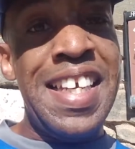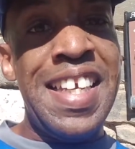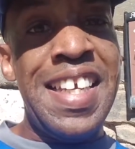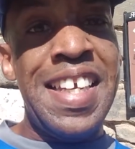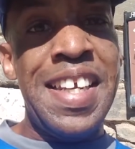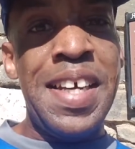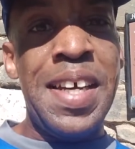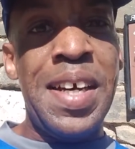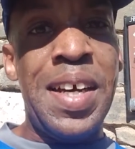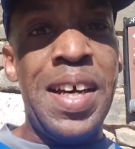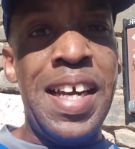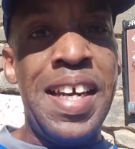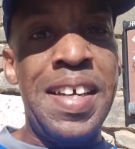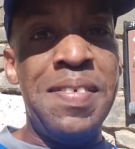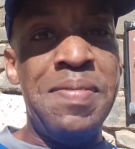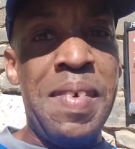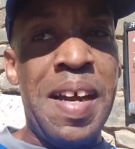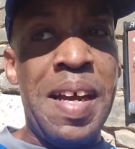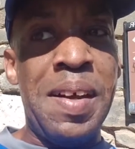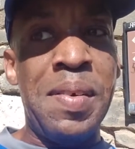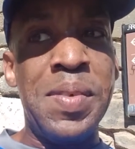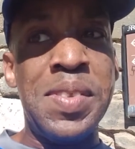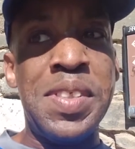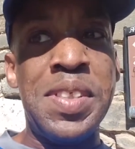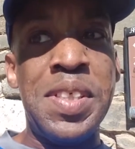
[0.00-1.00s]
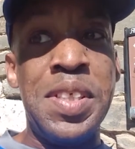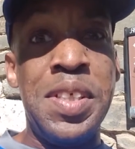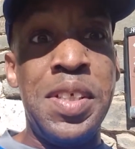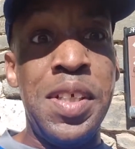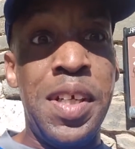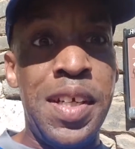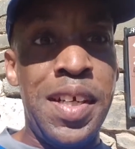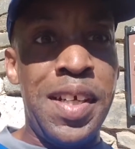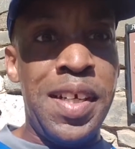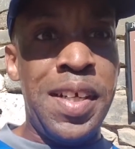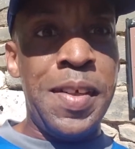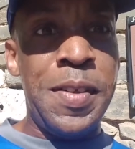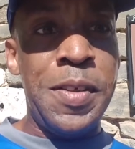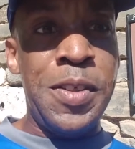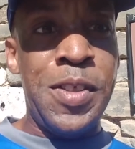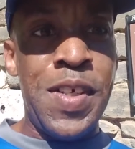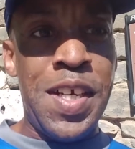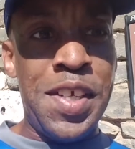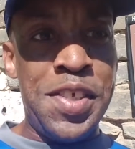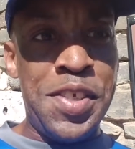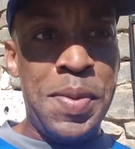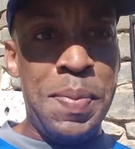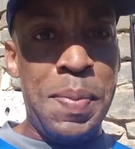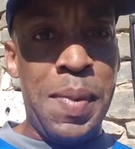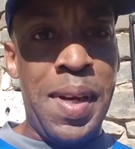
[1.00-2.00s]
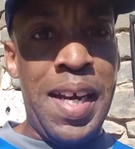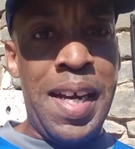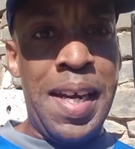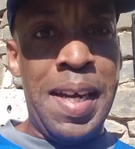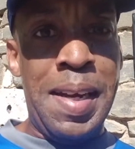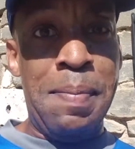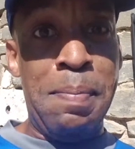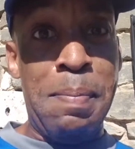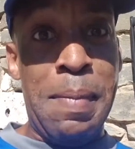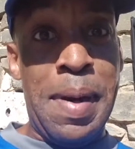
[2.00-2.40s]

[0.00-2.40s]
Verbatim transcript: you know, I, I was gonna dress in my,